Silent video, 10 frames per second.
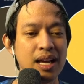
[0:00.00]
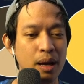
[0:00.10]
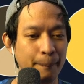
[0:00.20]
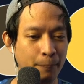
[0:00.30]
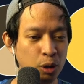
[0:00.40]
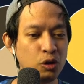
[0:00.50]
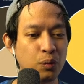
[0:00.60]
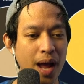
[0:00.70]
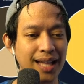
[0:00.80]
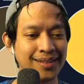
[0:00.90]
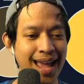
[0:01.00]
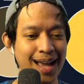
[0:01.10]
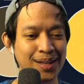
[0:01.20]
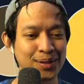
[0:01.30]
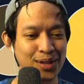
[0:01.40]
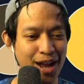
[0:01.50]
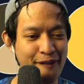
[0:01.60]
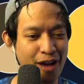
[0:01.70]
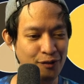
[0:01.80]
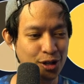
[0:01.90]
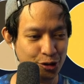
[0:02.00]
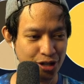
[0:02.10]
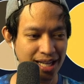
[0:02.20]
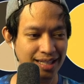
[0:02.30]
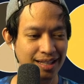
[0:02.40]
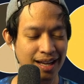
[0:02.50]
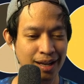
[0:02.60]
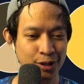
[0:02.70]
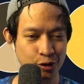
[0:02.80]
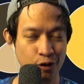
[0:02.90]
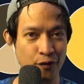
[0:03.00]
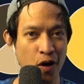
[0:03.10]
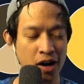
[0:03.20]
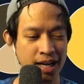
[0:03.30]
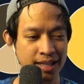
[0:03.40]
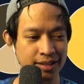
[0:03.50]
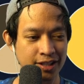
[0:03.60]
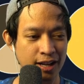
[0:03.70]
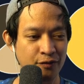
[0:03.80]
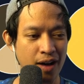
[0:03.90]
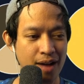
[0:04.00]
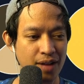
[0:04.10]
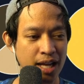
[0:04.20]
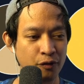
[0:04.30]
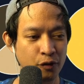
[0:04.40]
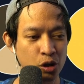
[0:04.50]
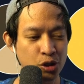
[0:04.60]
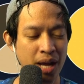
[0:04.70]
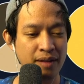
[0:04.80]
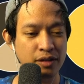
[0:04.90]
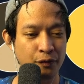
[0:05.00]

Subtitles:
blue-red deck that I've ever seen so far in set 5. And of course we have the 4